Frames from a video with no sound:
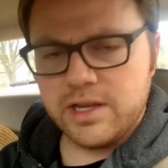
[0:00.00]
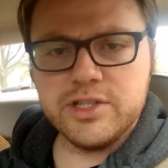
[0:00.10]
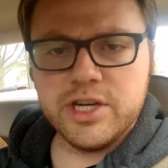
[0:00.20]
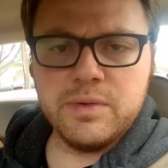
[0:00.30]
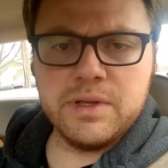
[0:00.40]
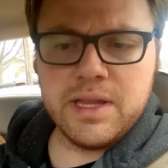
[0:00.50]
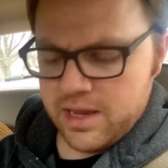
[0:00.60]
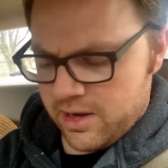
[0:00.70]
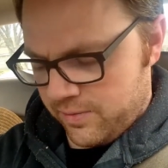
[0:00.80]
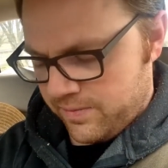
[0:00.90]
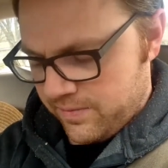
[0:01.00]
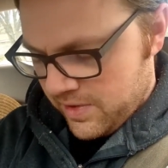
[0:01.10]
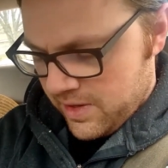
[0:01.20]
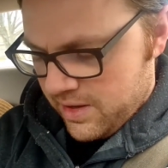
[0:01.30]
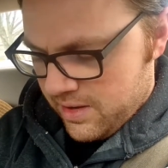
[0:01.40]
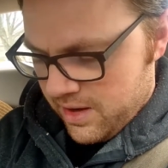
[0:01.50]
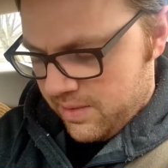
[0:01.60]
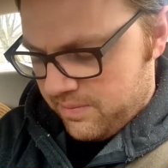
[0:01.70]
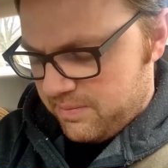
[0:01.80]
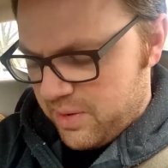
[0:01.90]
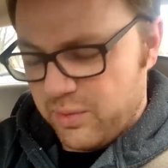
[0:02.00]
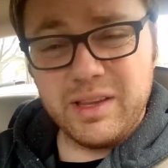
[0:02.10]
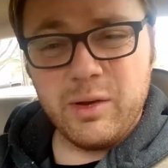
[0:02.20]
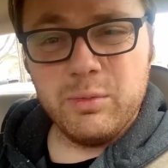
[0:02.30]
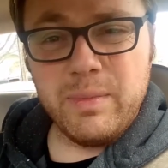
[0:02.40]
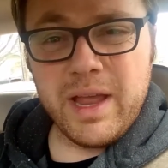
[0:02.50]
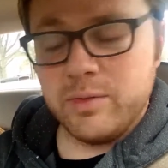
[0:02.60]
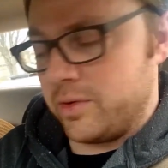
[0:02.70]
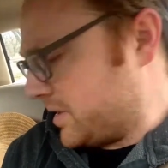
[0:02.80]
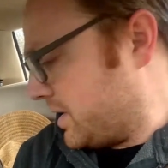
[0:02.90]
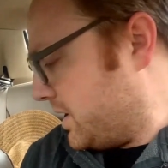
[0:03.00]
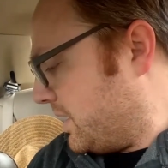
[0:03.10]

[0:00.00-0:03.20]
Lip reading: all genuine Lego, but really old manuals.